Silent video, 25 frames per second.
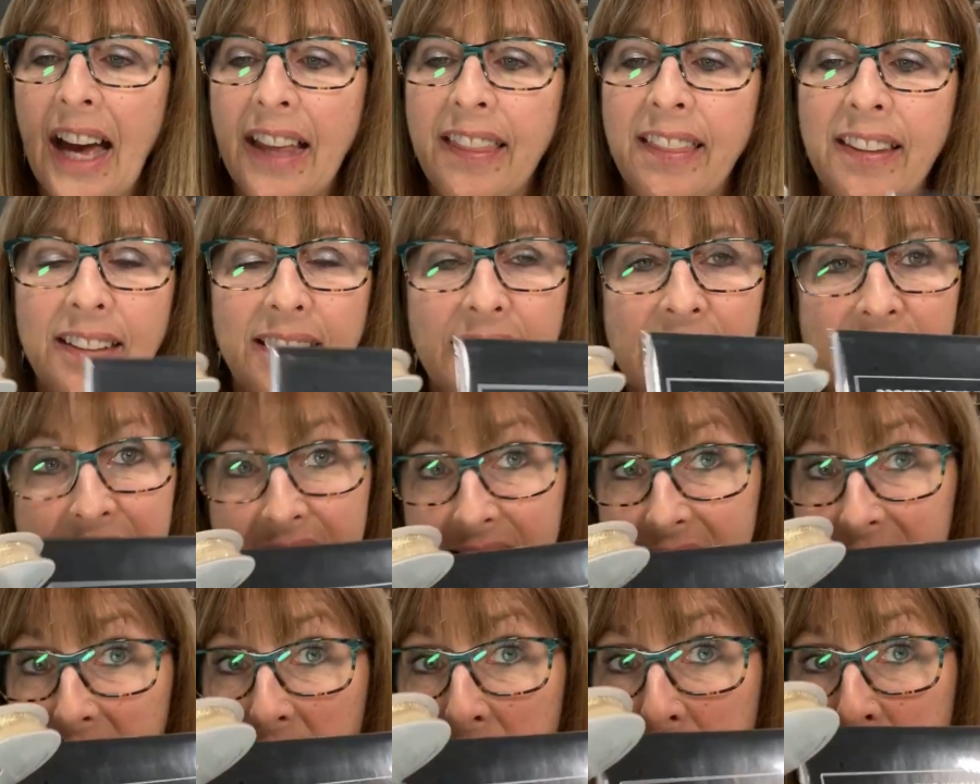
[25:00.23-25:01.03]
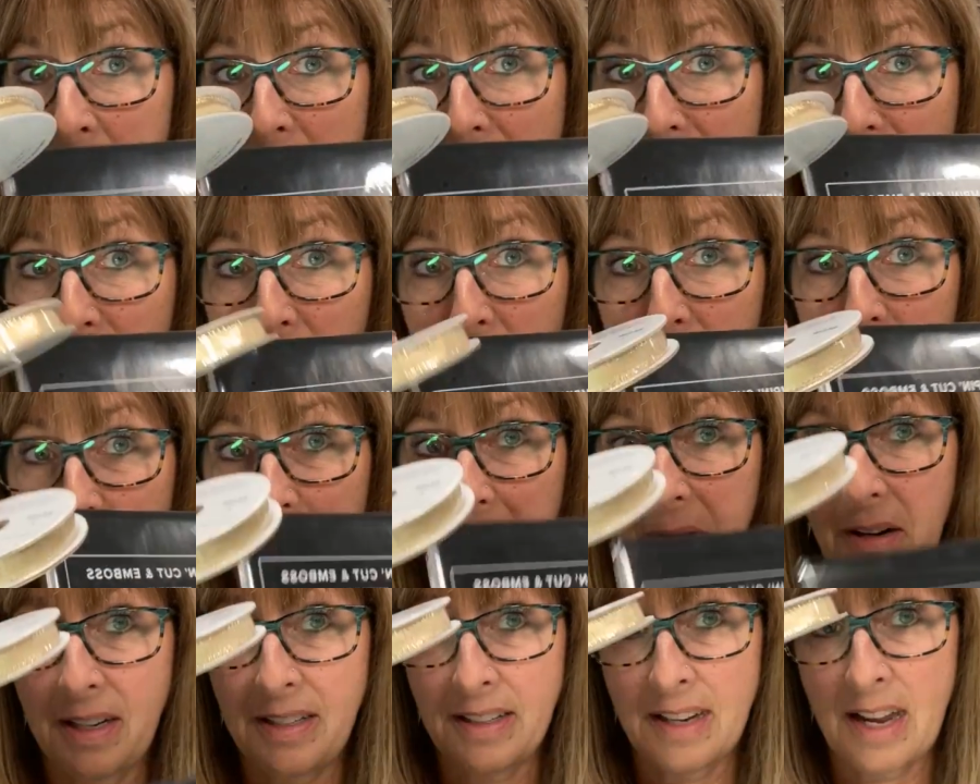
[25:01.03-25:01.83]
I think this is on back
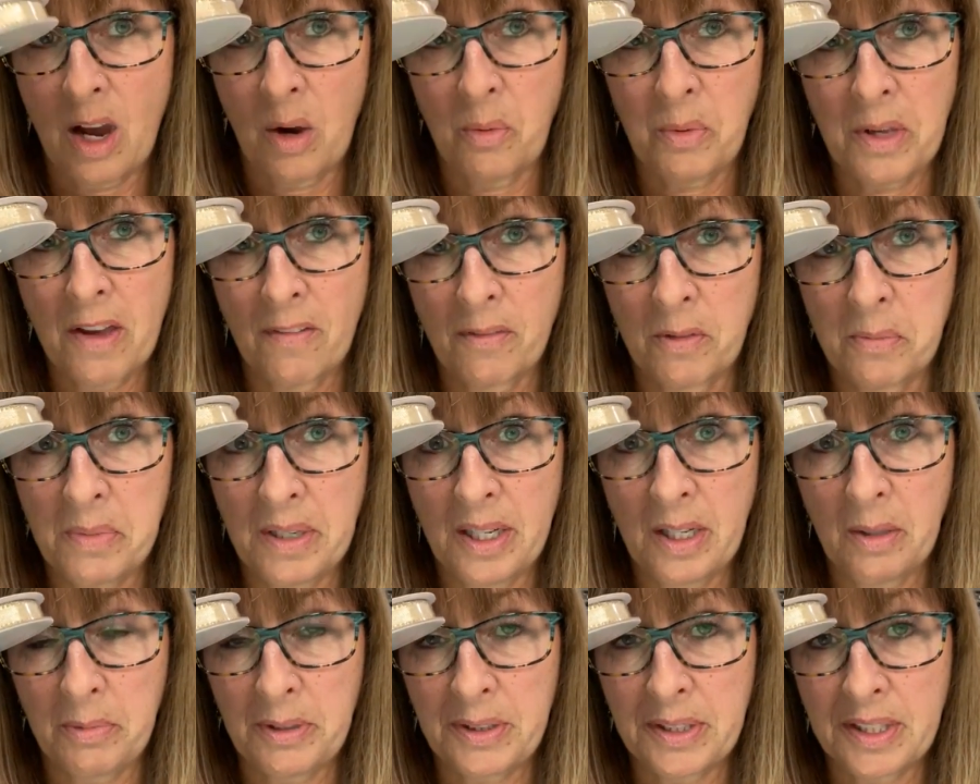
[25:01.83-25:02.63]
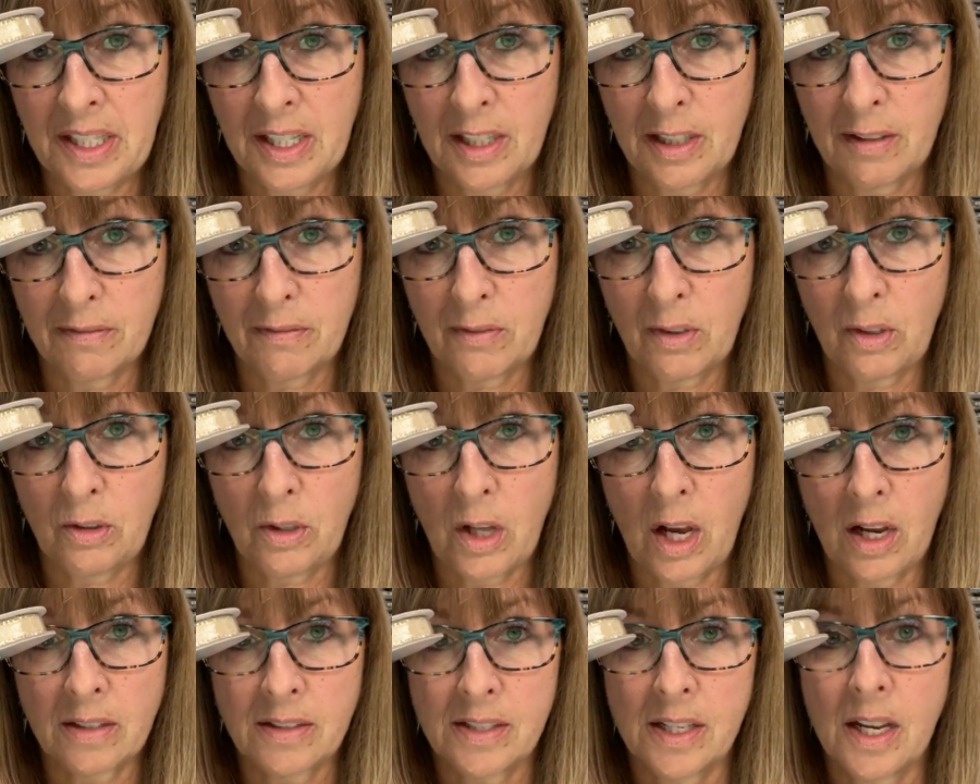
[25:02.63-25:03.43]
order right now. We haven't been able to get it for a
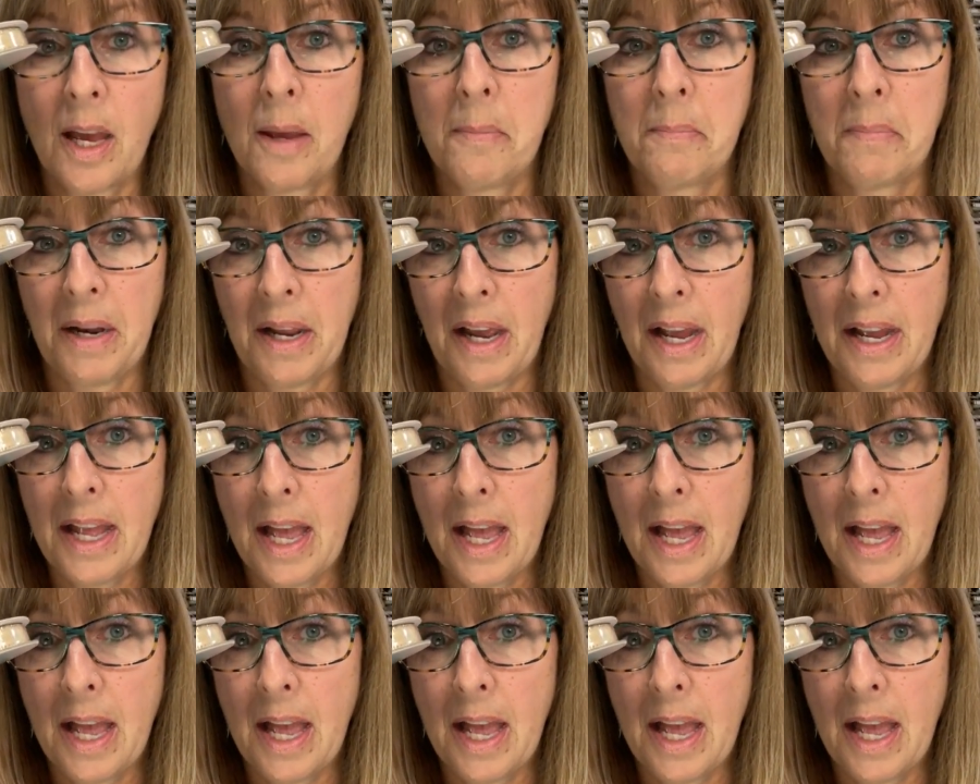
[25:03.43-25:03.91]
long time, but